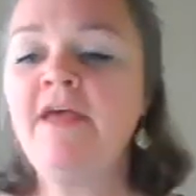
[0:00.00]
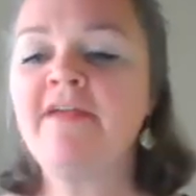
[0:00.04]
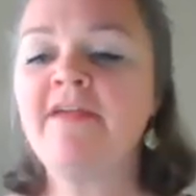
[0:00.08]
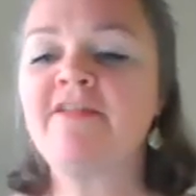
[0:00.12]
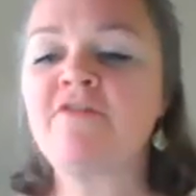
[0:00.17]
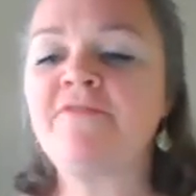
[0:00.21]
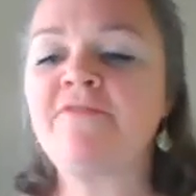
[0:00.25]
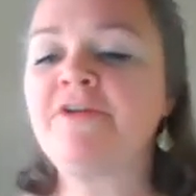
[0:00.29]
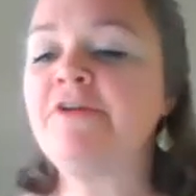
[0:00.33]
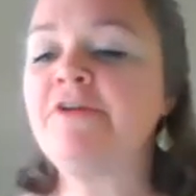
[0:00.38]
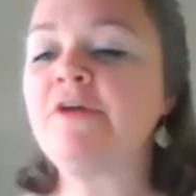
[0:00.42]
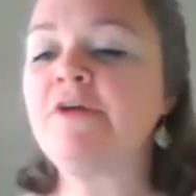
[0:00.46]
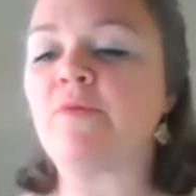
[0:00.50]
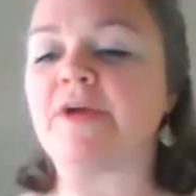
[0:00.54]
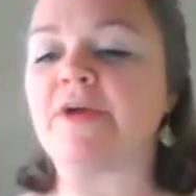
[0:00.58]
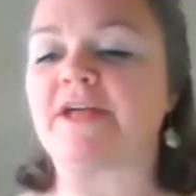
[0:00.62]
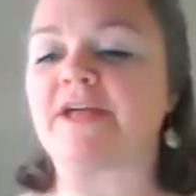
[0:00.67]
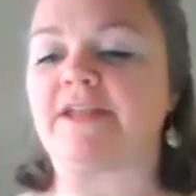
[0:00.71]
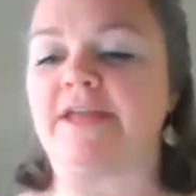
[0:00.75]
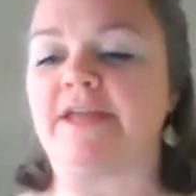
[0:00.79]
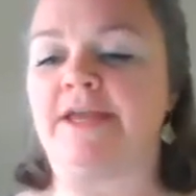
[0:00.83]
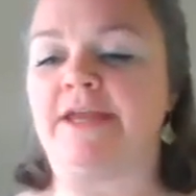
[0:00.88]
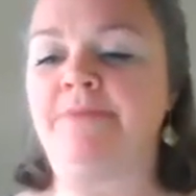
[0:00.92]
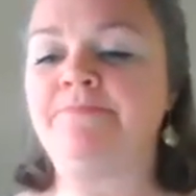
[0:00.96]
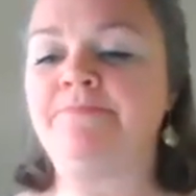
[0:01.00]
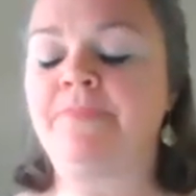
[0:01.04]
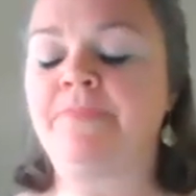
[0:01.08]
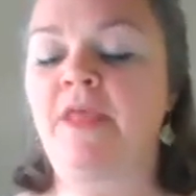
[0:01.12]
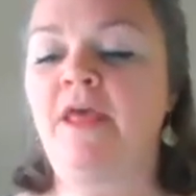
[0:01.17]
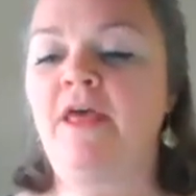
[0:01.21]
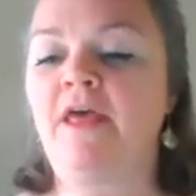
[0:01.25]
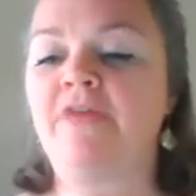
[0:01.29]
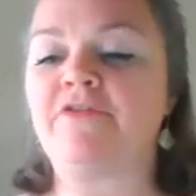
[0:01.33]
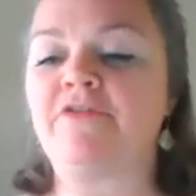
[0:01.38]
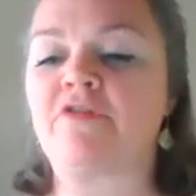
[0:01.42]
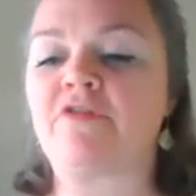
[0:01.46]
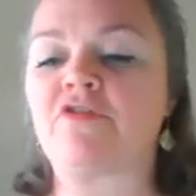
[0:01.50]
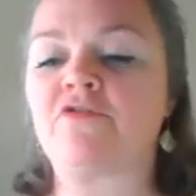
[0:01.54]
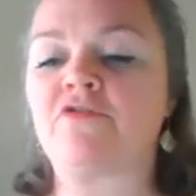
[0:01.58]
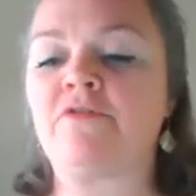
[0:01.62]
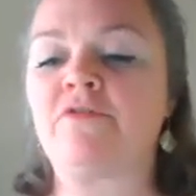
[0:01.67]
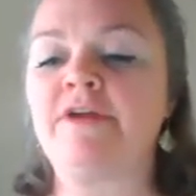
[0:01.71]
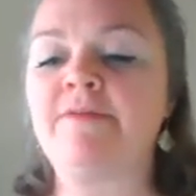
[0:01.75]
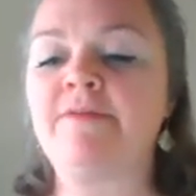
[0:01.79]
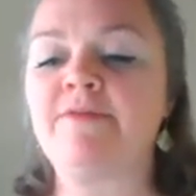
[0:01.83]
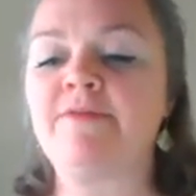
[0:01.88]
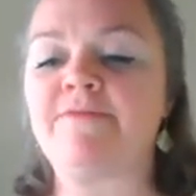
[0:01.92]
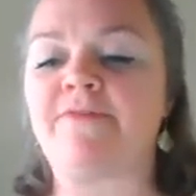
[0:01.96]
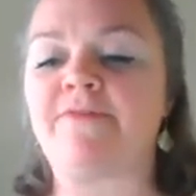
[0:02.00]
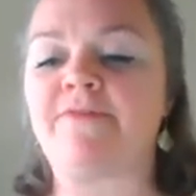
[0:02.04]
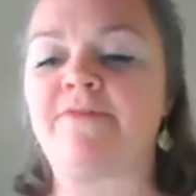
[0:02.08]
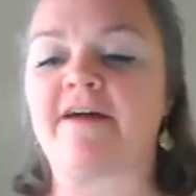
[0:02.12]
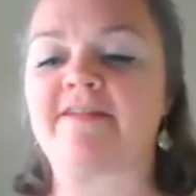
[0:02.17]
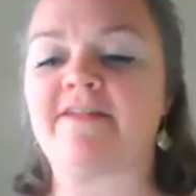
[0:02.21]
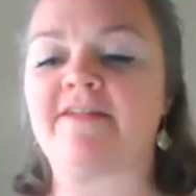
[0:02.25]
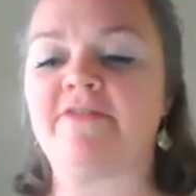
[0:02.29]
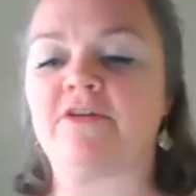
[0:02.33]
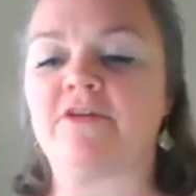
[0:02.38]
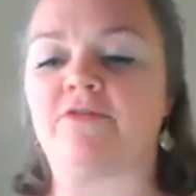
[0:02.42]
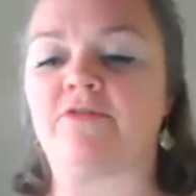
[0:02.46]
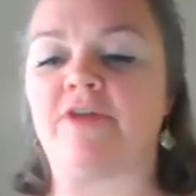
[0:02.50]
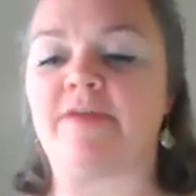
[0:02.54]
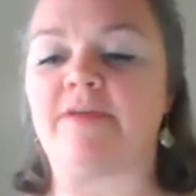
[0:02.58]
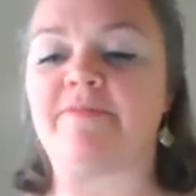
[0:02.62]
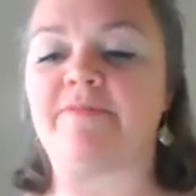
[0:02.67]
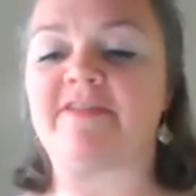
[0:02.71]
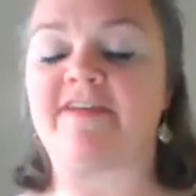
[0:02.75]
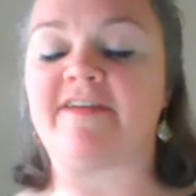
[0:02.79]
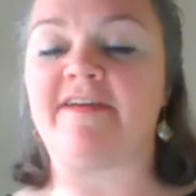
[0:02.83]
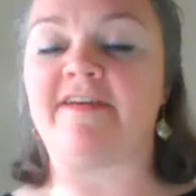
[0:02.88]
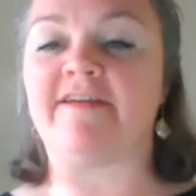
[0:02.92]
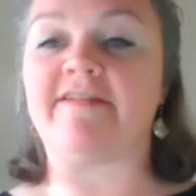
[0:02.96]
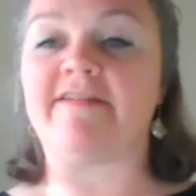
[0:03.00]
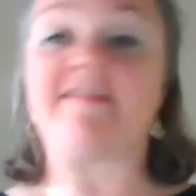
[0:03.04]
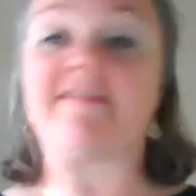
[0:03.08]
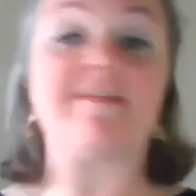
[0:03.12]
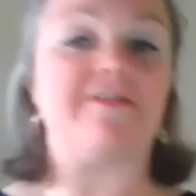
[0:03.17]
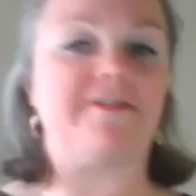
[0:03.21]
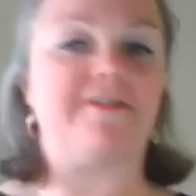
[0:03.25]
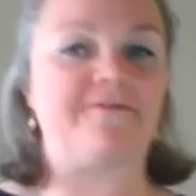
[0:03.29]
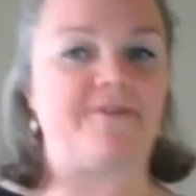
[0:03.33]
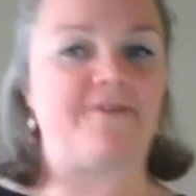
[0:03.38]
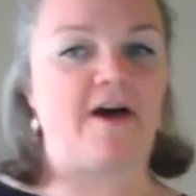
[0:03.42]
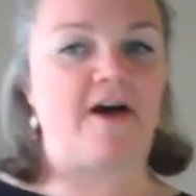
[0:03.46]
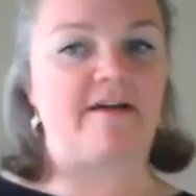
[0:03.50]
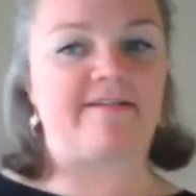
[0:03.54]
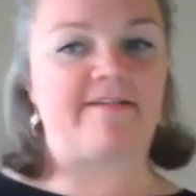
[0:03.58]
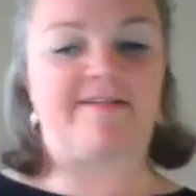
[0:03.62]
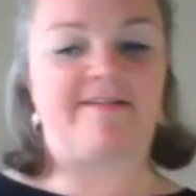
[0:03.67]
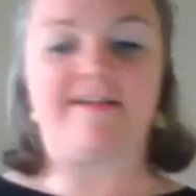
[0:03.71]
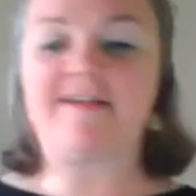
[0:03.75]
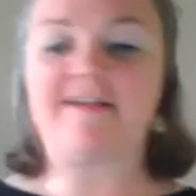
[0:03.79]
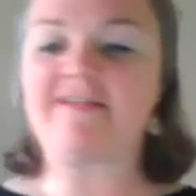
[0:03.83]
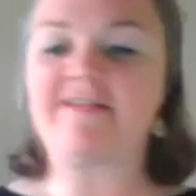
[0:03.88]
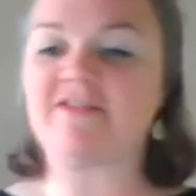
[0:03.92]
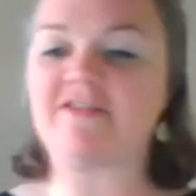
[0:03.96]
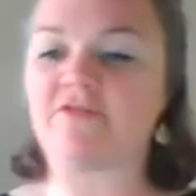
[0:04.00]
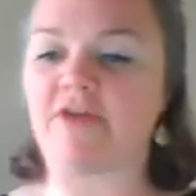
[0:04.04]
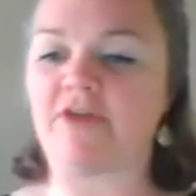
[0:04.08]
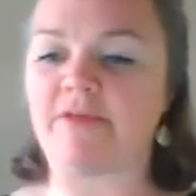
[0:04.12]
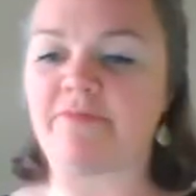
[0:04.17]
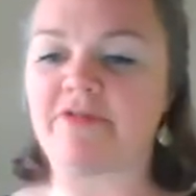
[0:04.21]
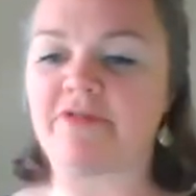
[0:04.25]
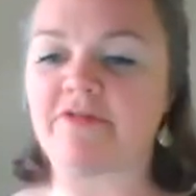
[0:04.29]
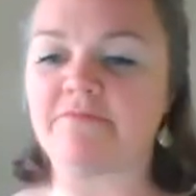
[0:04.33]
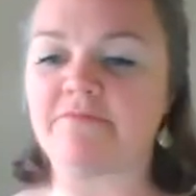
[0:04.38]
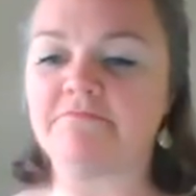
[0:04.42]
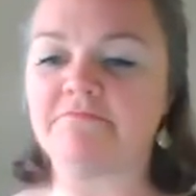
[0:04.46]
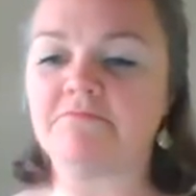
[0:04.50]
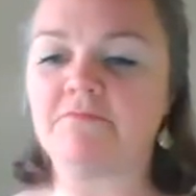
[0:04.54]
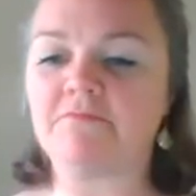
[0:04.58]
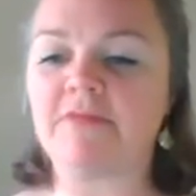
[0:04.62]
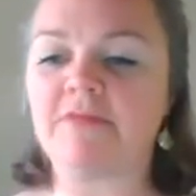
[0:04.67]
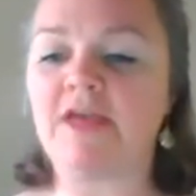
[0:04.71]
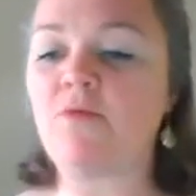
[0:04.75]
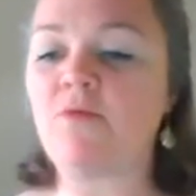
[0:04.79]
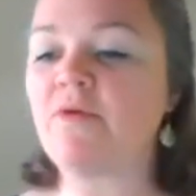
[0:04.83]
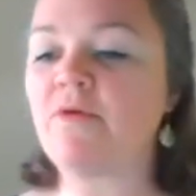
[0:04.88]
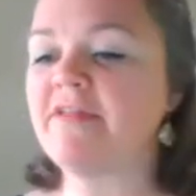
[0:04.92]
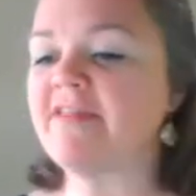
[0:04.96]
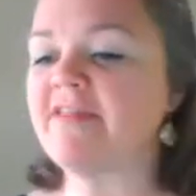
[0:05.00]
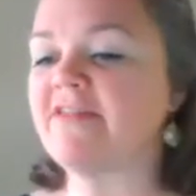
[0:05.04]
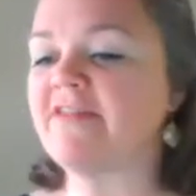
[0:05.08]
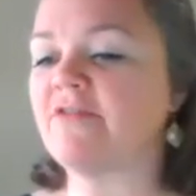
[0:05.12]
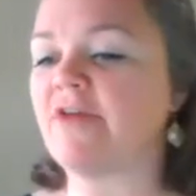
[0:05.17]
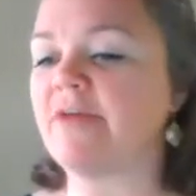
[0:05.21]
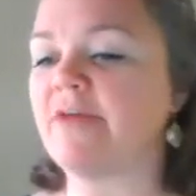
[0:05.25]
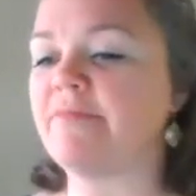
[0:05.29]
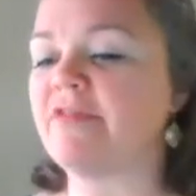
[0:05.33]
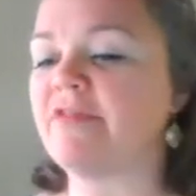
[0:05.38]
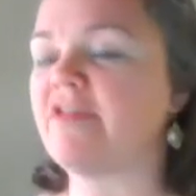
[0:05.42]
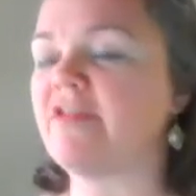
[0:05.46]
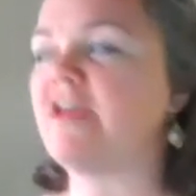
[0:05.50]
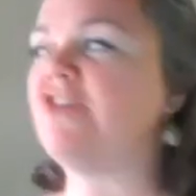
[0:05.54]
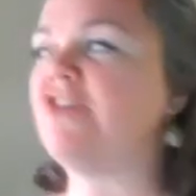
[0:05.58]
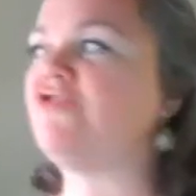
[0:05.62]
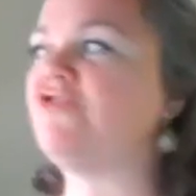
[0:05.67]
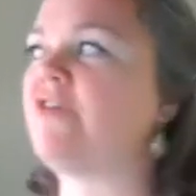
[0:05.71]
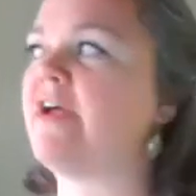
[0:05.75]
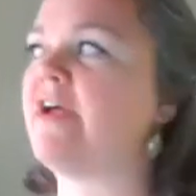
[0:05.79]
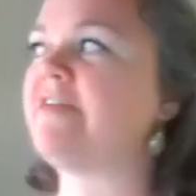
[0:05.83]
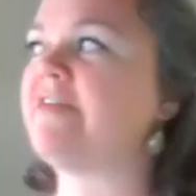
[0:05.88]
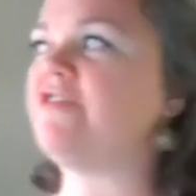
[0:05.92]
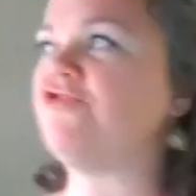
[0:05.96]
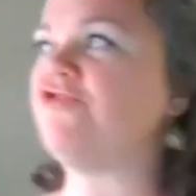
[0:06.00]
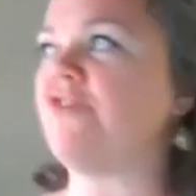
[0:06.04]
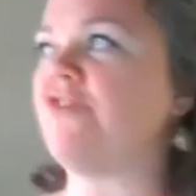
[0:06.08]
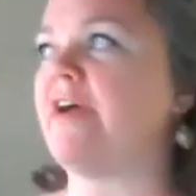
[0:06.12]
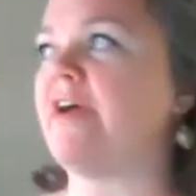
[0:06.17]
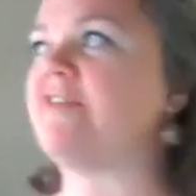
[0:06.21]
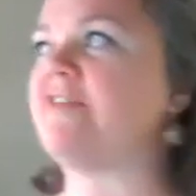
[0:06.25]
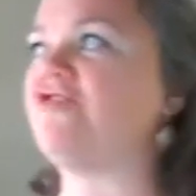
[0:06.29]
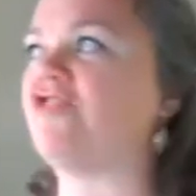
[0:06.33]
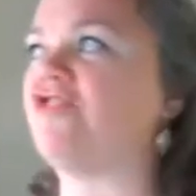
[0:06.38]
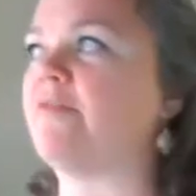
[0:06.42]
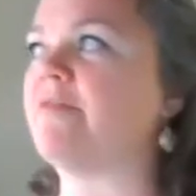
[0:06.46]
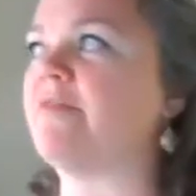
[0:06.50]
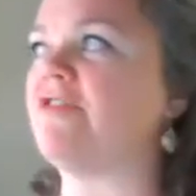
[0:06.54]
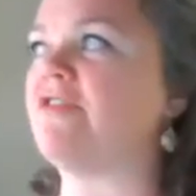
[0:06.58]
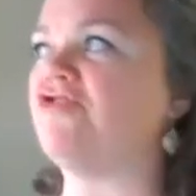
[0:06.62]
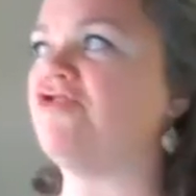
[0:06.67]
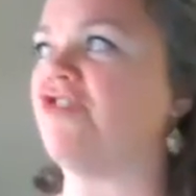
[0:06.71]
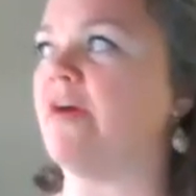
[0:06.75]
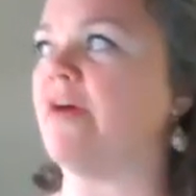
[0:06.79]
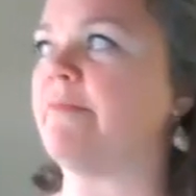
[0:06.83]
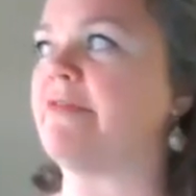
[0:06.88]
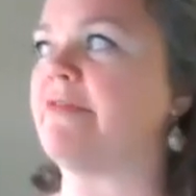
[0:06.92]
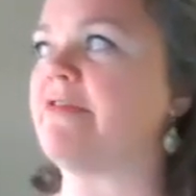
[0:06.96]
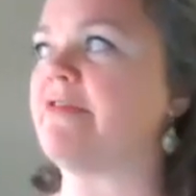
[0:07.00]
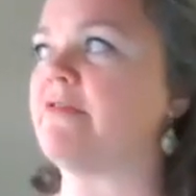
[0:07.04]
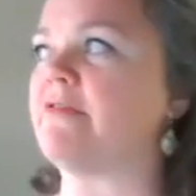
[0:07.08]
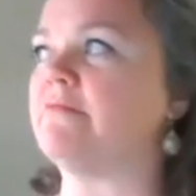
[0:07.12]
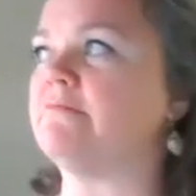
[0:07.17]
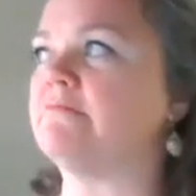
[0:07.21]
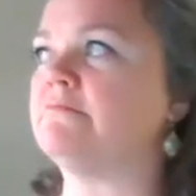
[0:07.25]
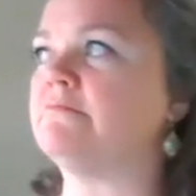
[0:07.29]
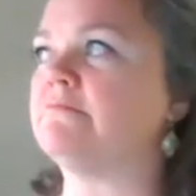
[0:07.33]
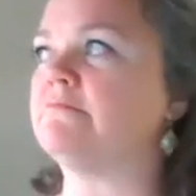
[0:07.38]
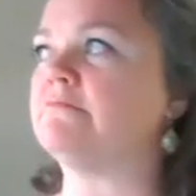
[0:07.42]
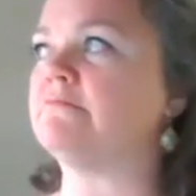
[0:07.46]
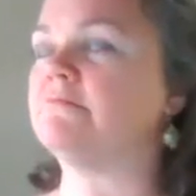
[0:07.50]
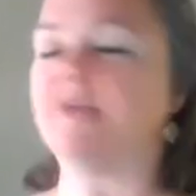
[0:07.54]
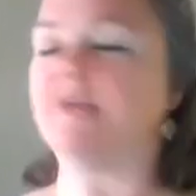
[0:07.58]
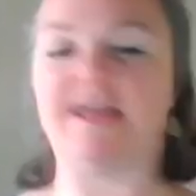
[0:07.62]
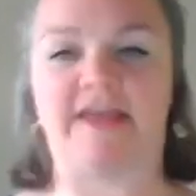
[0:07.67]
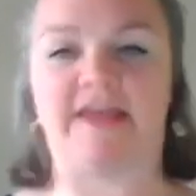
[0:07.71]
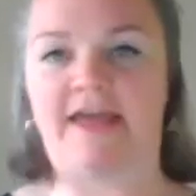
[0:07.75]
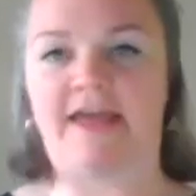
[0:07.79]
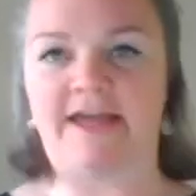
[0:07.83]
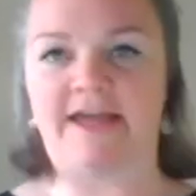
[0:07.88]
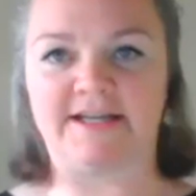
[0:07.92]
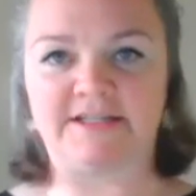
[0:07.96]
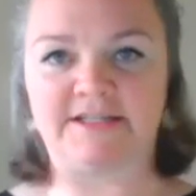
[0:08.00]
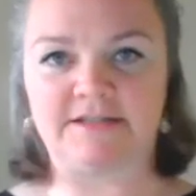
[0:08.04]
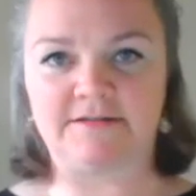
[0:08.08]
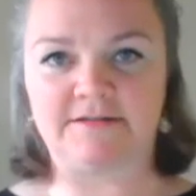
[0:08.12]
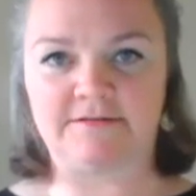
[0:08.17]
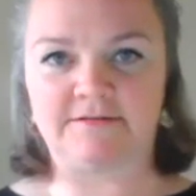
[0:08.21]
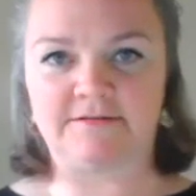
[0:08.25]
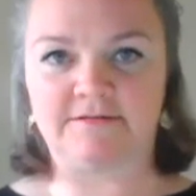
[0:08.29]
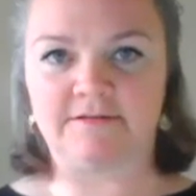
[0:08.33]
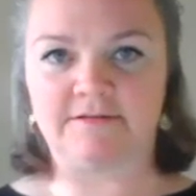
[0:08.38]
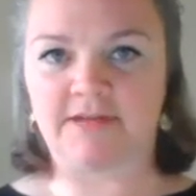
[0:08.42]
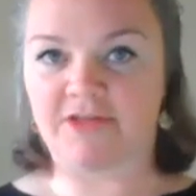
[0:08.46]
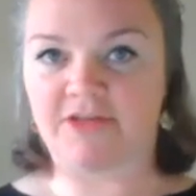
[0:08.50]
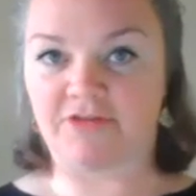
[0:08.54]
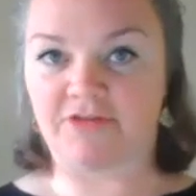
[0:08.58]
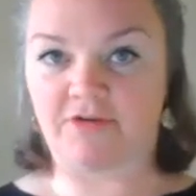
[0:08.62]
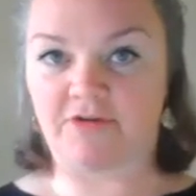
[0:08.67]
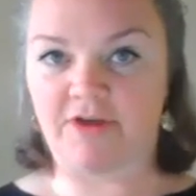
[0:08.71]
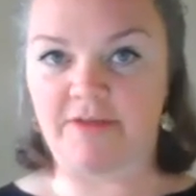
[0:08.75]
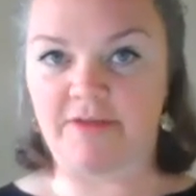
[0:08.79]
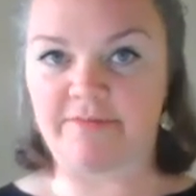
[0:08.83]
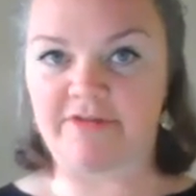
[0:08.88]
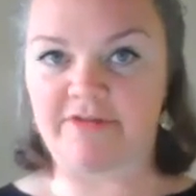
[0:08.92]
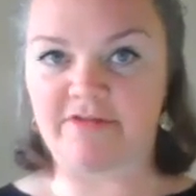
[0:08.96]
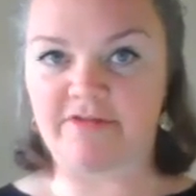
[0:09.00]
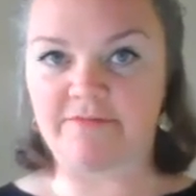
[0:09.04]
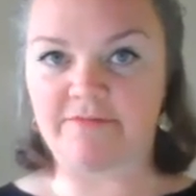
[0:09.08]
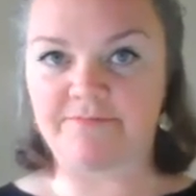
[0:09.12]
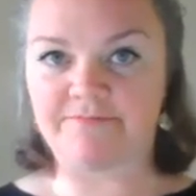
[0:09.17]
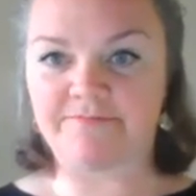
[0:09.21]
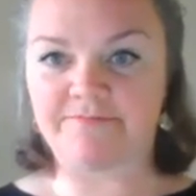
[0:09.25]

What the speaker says: So very quickly, the story of the fox and the grapes is the fox sees the grapes, he wants the grapes, he tries and tries and jumps, he can't get the grapes.